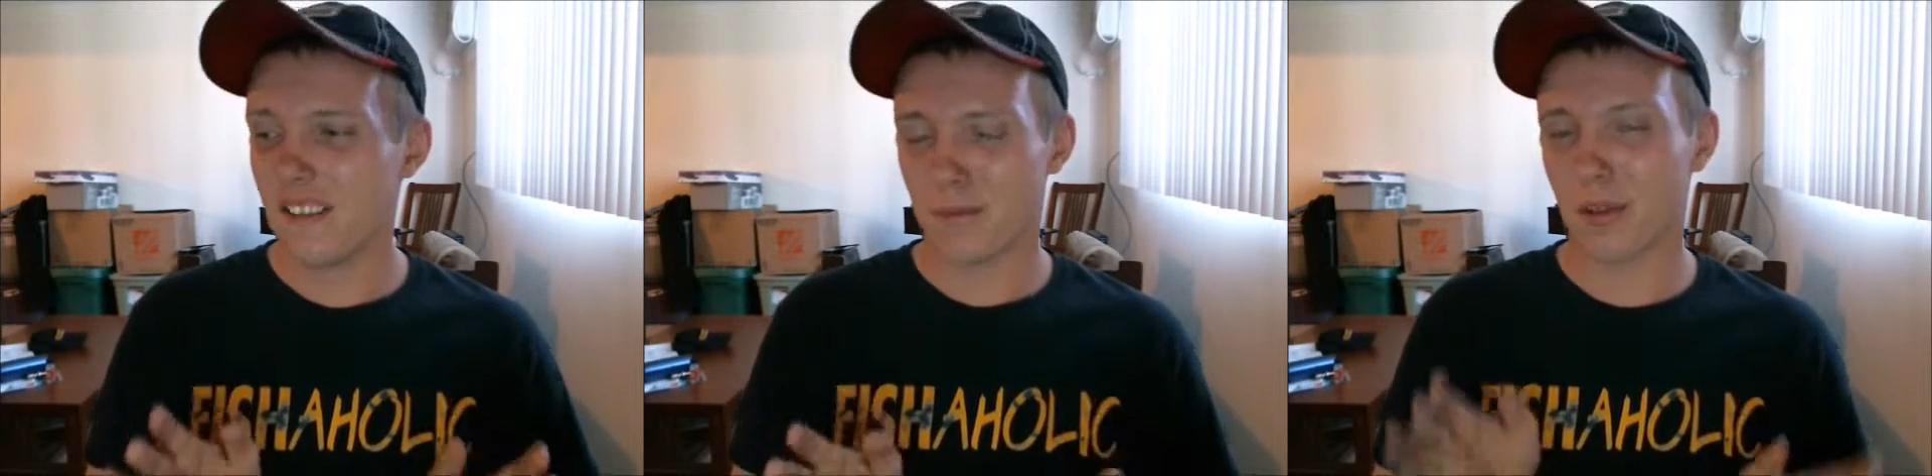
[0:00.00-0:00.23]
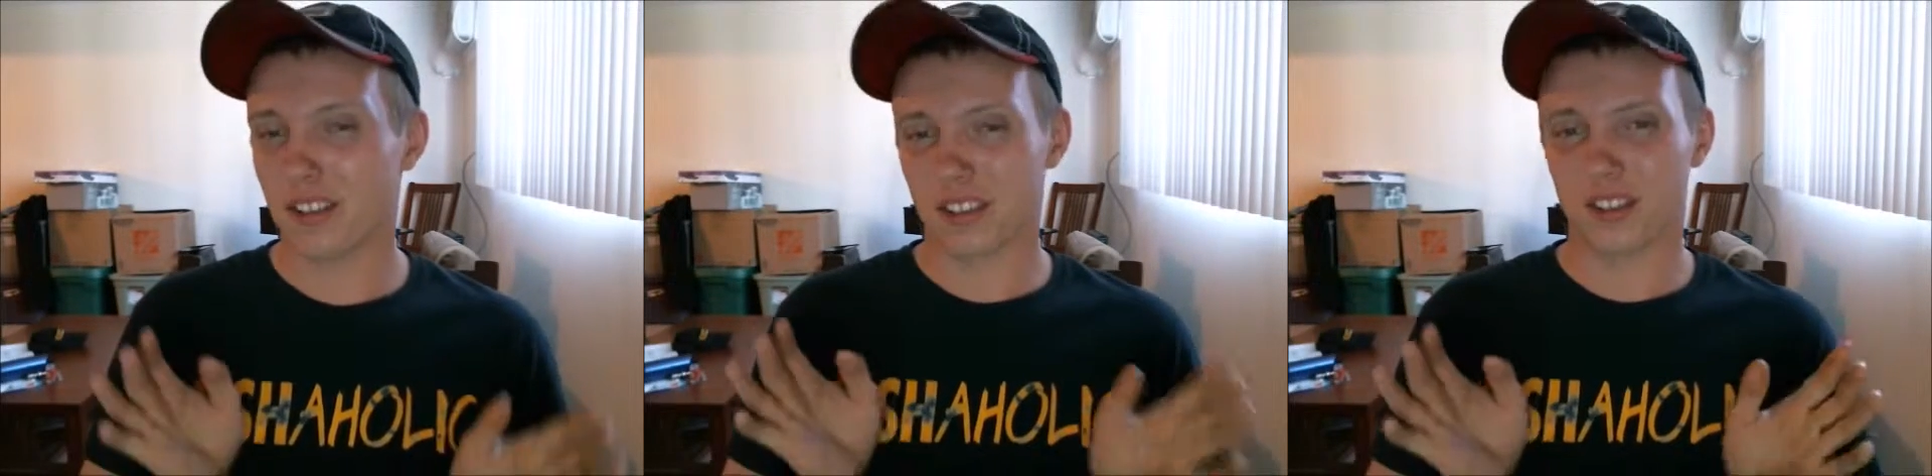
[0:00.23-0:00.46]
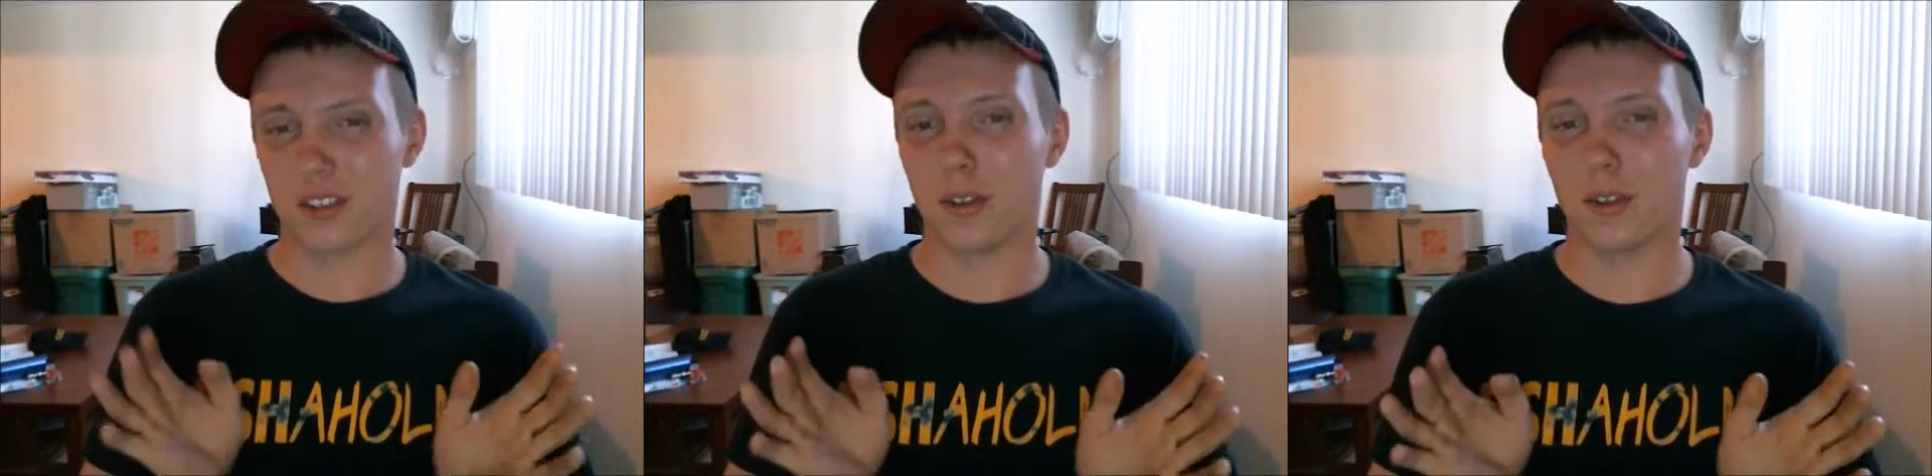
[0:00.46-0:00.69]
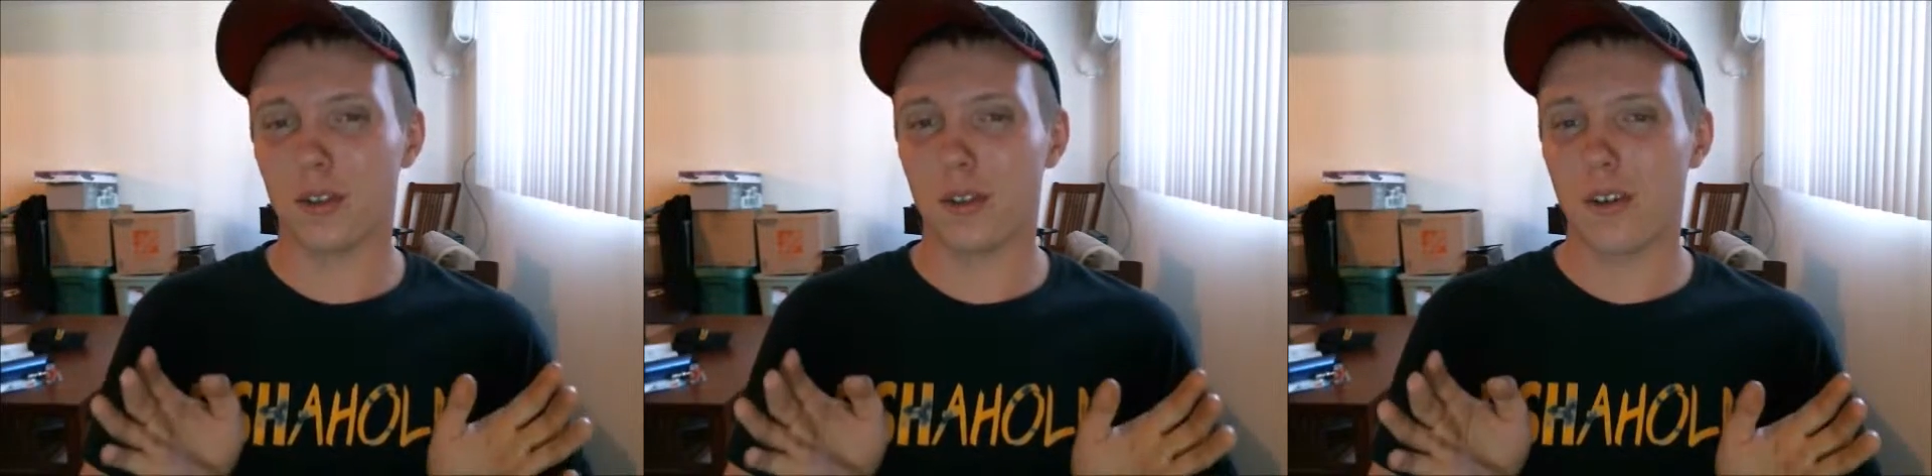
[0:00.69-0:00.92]
but
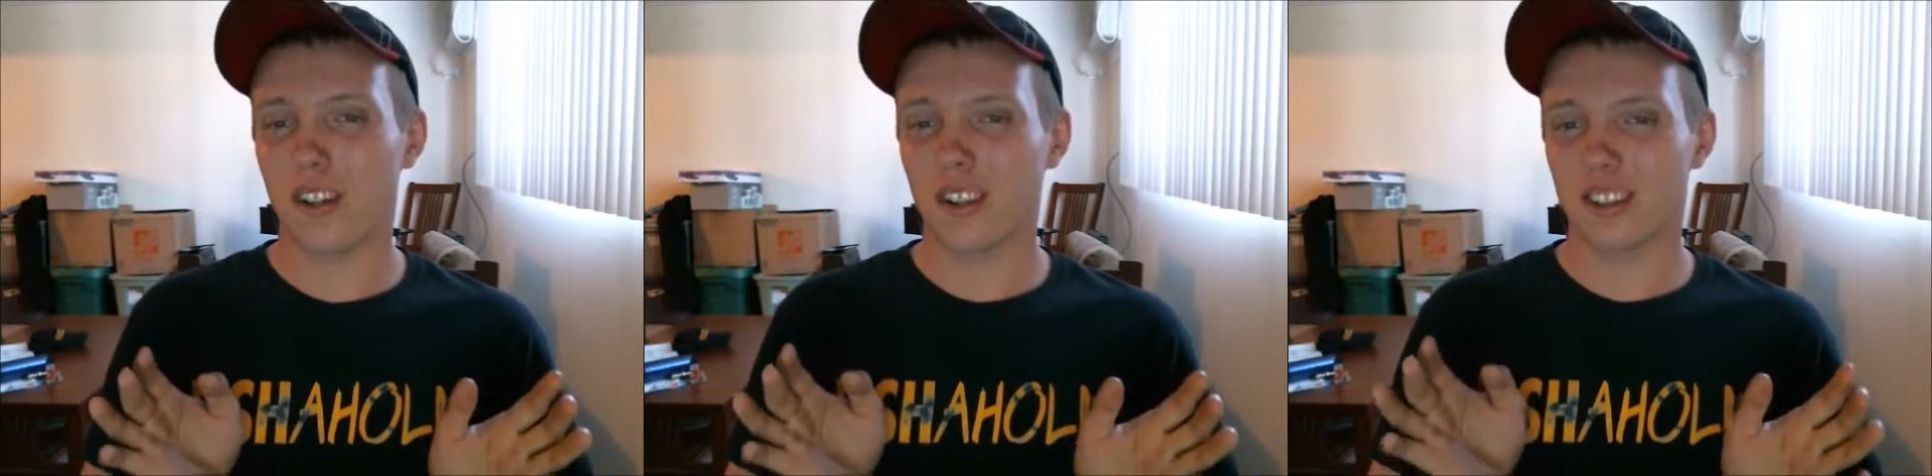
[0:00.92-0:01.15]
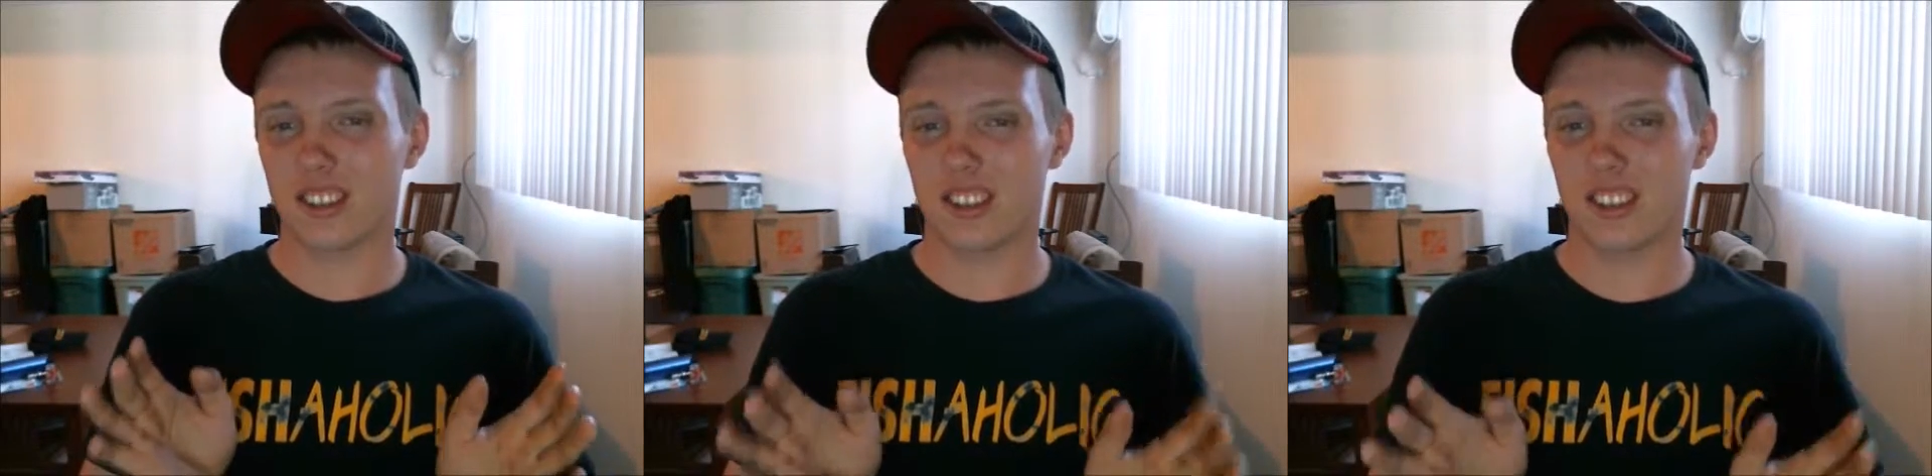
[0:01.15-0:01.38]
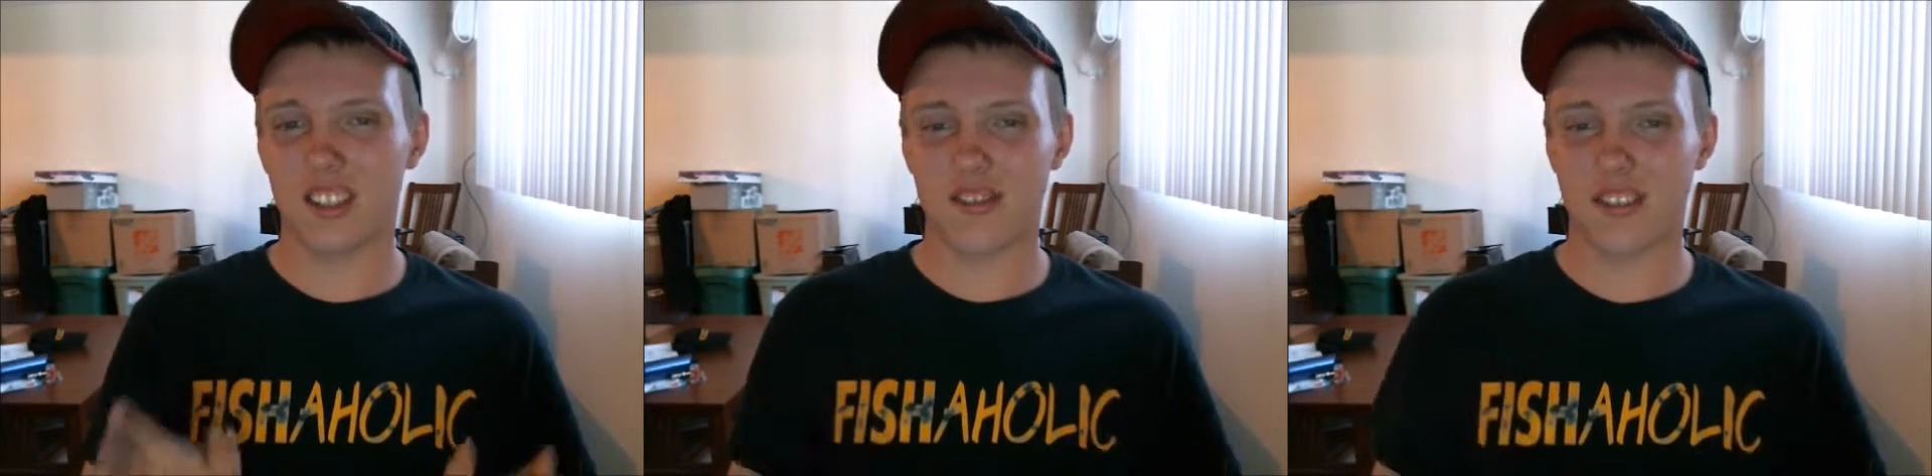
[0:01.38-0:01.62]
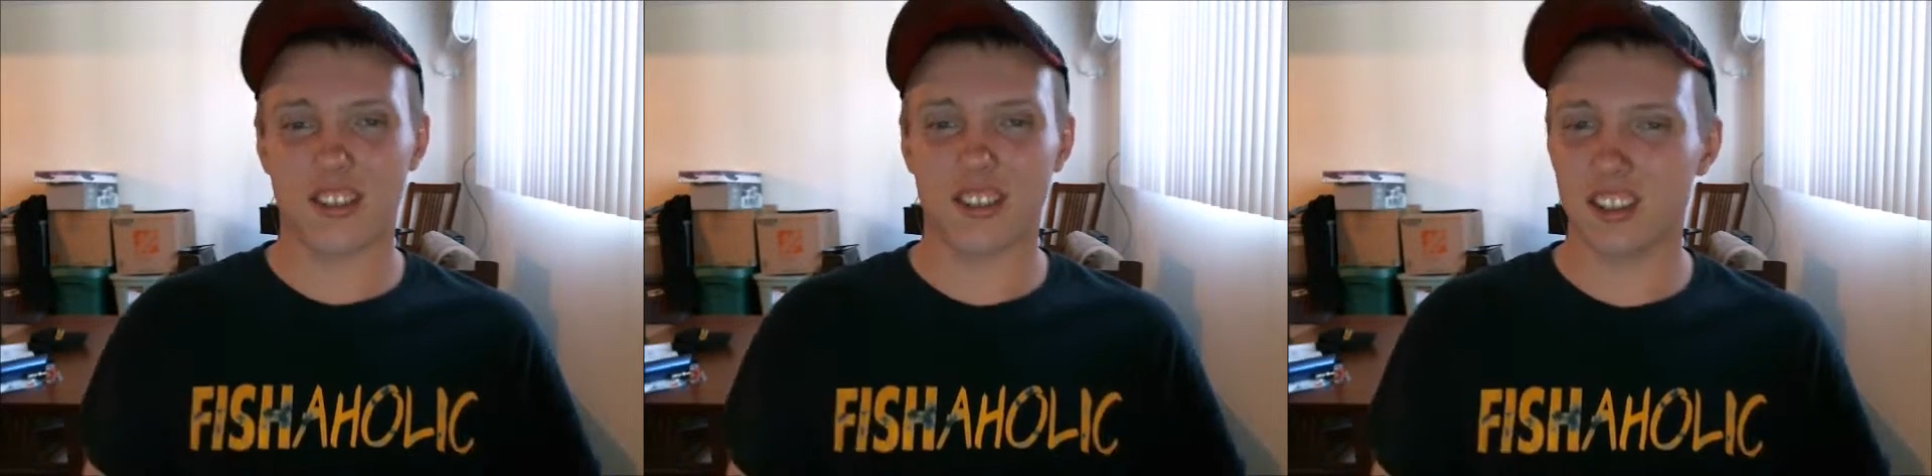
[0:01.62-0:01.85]
Skoal
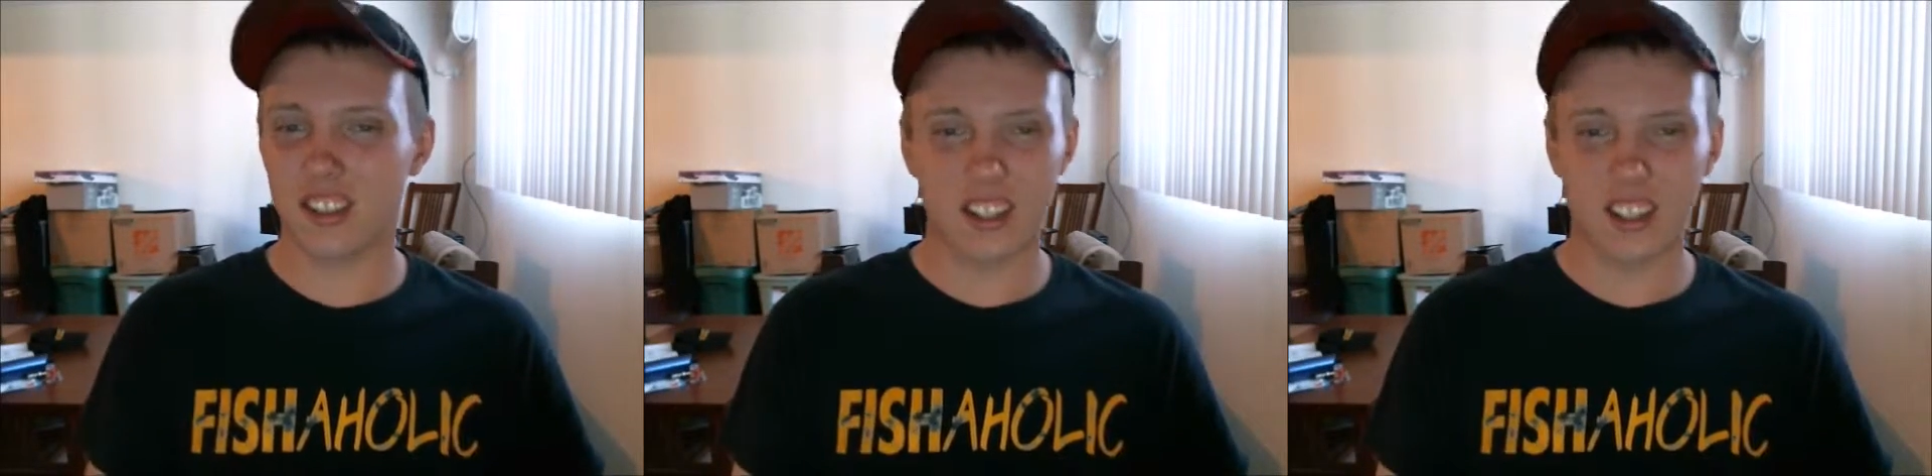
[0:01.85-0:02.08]
citrus.